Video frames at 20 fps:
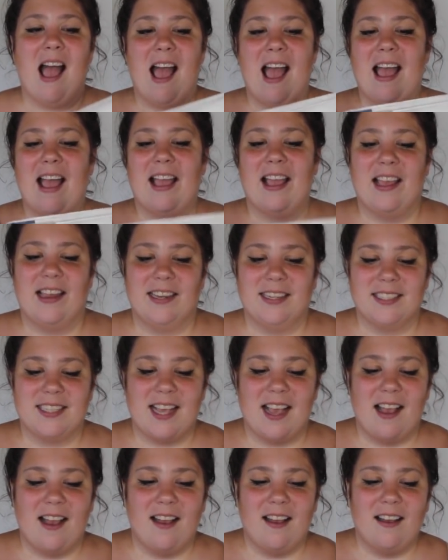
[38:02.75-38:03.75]
and
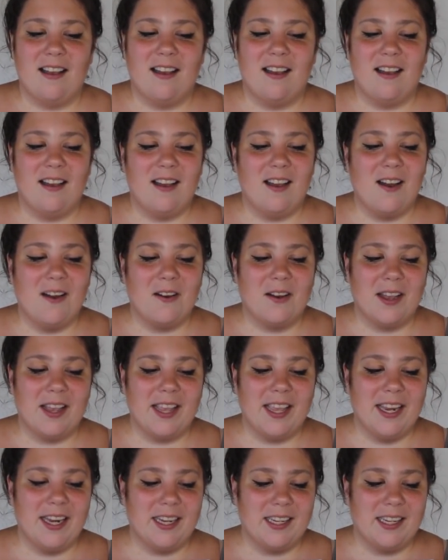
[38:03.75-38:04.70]
oh, it